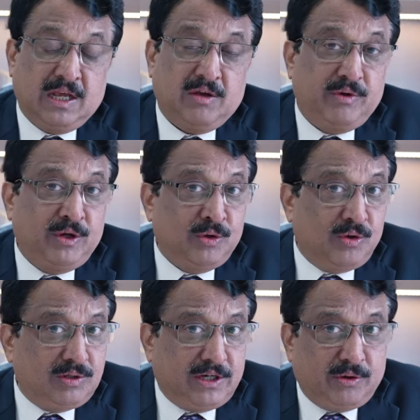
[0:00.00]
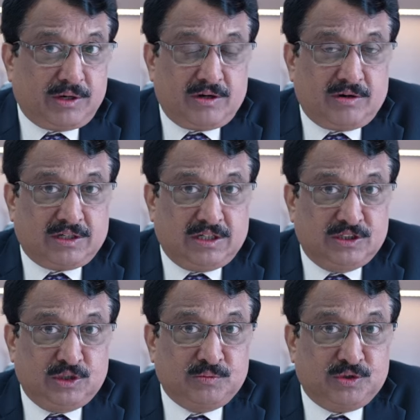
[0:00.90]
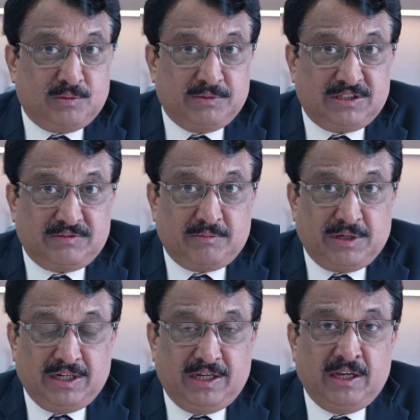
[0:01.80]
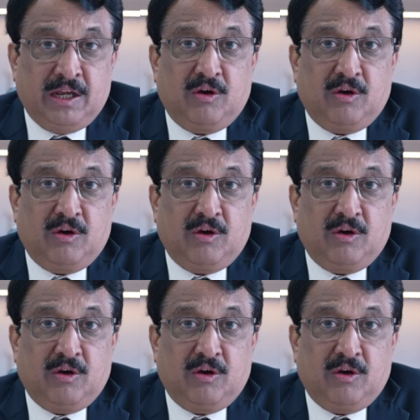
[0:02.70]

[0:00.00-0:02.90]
When you know that you cannot consume so much of your money,